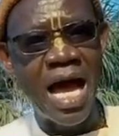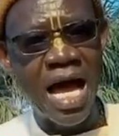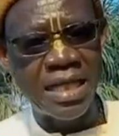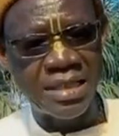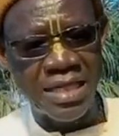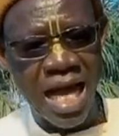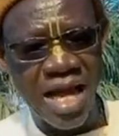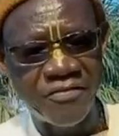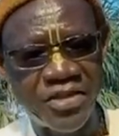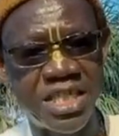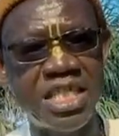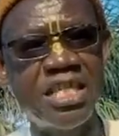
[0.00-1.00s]
and
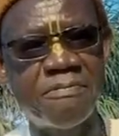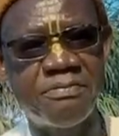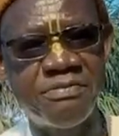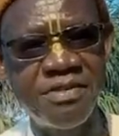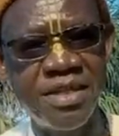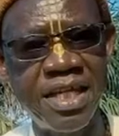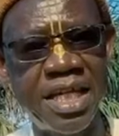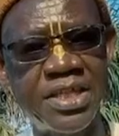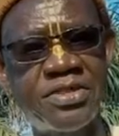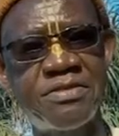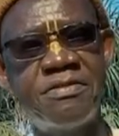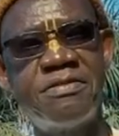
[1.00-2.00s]
dive deep
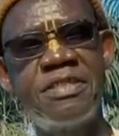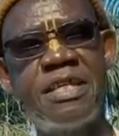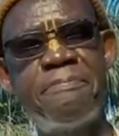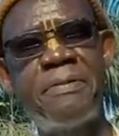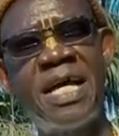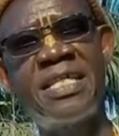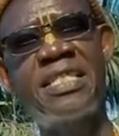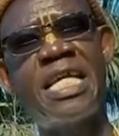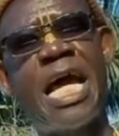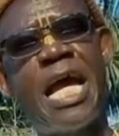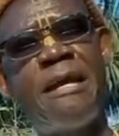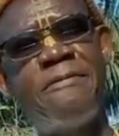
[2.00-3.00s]
into the
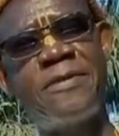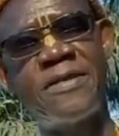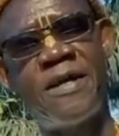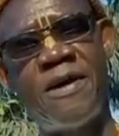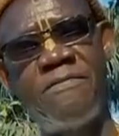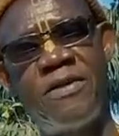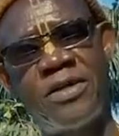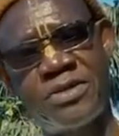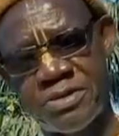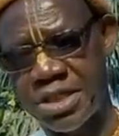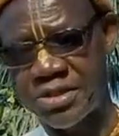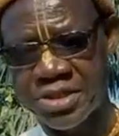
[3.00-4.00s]
pastimes of Lord
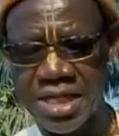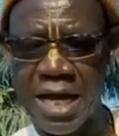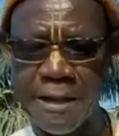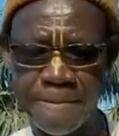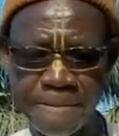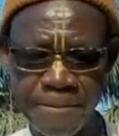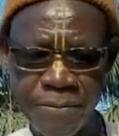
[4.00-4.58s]
Sri Krishna.